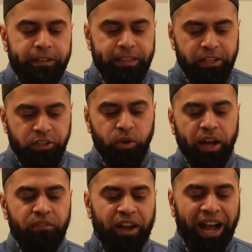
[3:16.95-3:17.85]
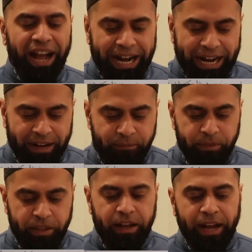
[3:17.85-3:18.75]
Then you have Ha.
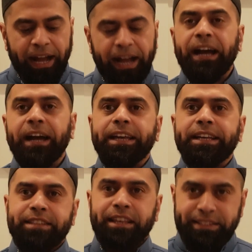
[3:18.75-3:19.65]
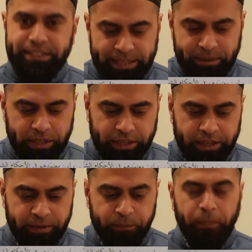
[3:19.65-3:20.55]
Ha is
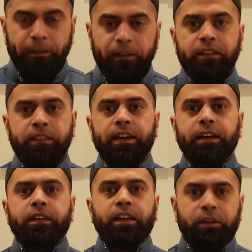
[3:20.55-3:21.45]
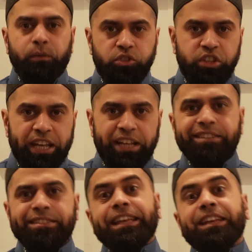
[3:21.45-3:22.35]
similar in that, once again,
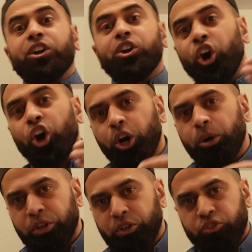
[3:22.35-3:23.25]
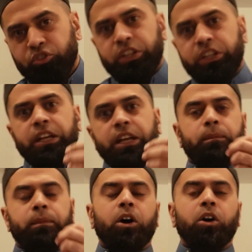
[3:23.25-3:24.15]
it's a commentary
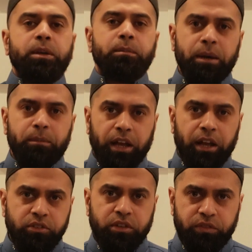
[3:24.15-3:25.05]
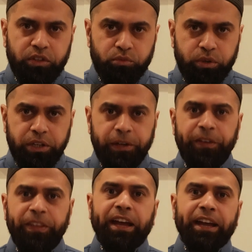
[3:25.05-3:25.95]
on Imam al-Haskafi's work,
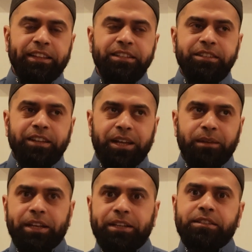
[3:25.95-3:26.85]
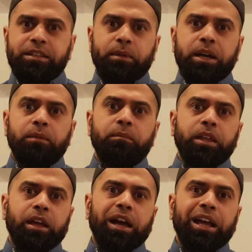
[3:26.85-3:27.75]
and this time it is Imam
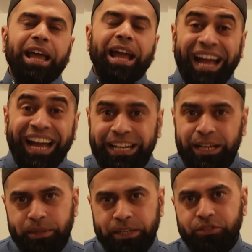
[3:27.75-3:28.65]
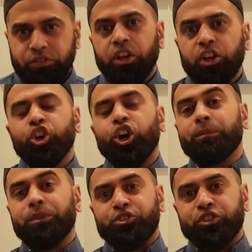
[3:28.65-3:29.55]
al-Halabi's
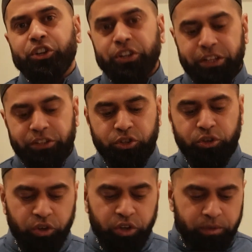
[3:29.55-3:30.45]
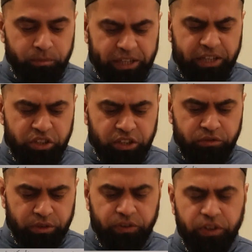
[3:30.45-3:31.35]
commentary on it. So because he
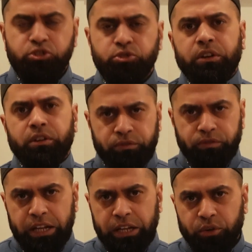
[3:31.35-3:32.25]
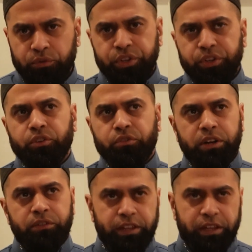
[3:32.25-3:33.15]
refers to it fairly often,
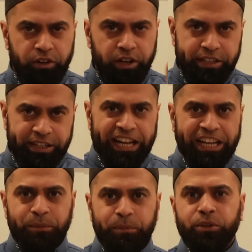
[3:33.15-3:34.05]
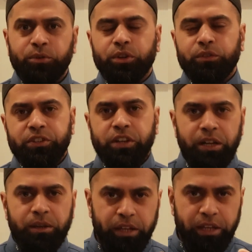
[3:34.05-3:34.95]
rather than writing Halabi all of the
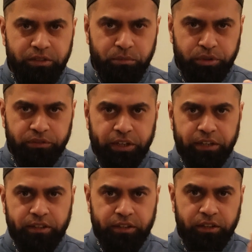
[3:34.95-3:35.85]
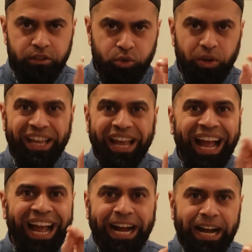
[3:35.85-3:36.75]
time, he's abbreviated it to a
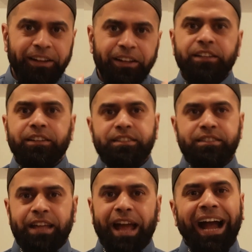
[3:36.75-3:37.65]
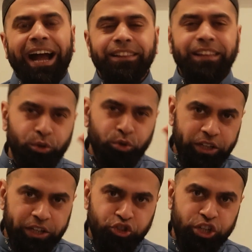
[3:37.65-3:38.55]
Ha. This is the Ha that looks
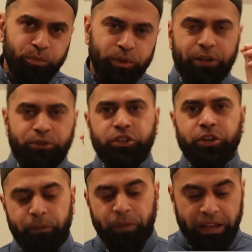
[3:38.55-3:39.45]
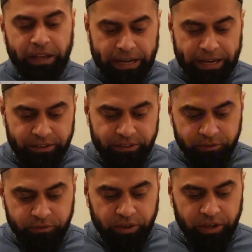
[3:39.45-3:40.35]
like a Jim without a dot. And
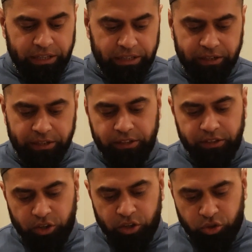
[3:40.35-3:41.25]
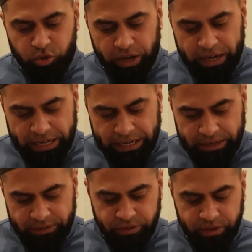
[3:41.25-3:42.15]
finally, you
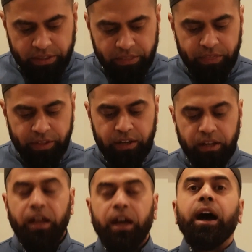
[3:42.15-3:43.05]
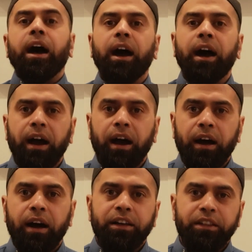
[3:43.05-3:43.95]
have the
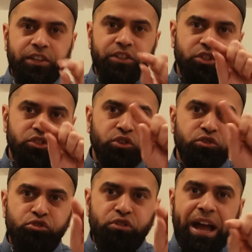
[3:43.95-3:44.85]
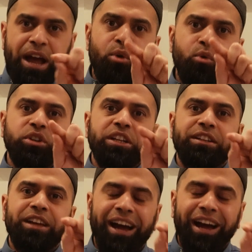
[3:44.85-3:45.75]
Ha. This is the
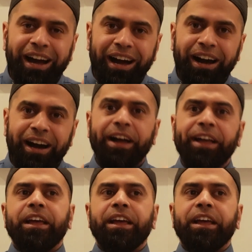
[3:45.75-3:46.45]
rounded Ha.